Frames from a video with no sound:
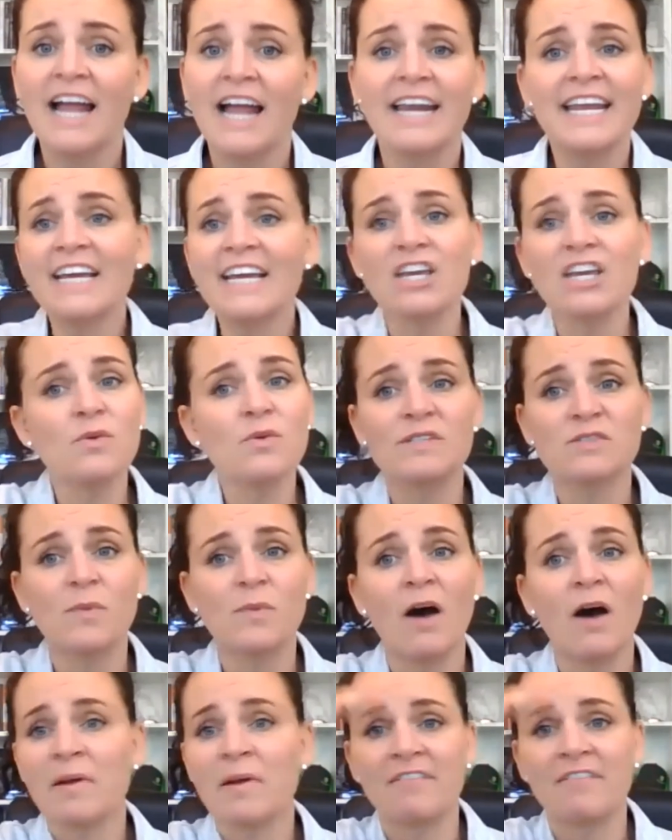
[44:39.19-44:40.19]
Nikki, you as
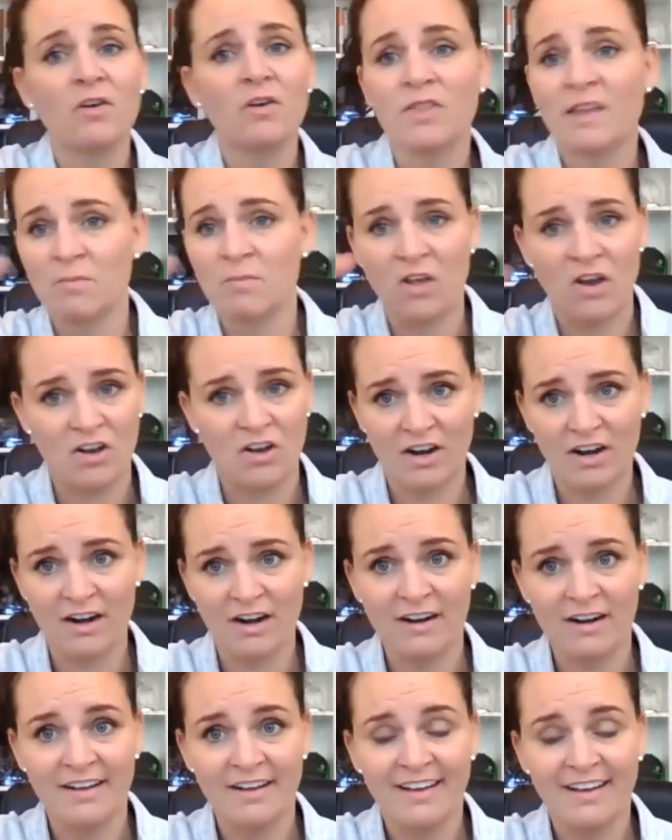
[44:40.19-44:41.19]
well, but I've known them longer.
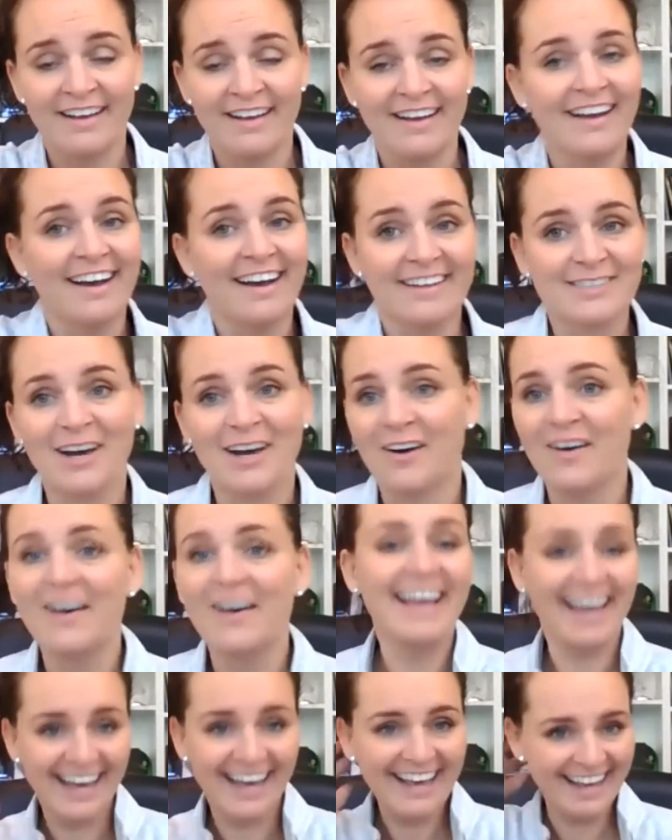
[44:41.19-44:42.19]
So
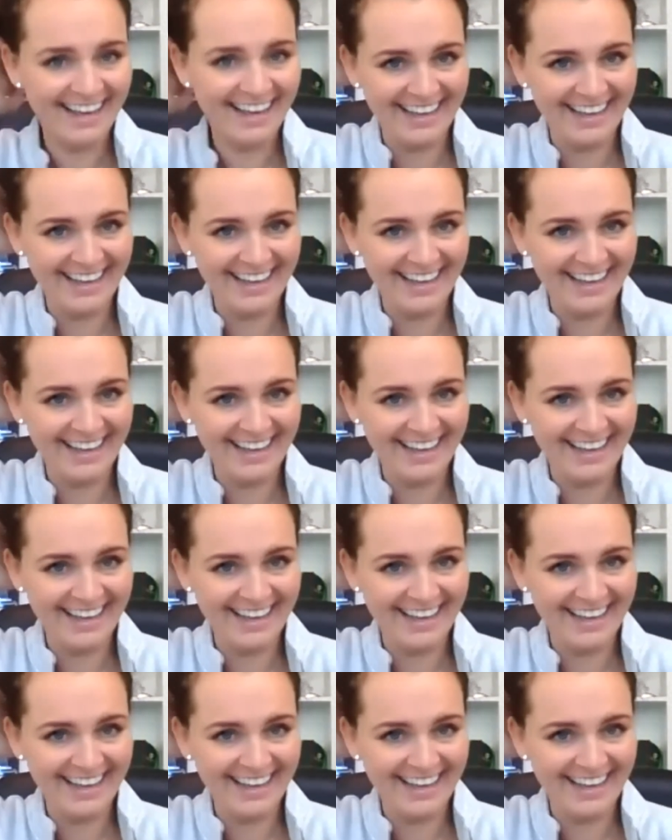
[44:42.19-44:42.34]
yeah.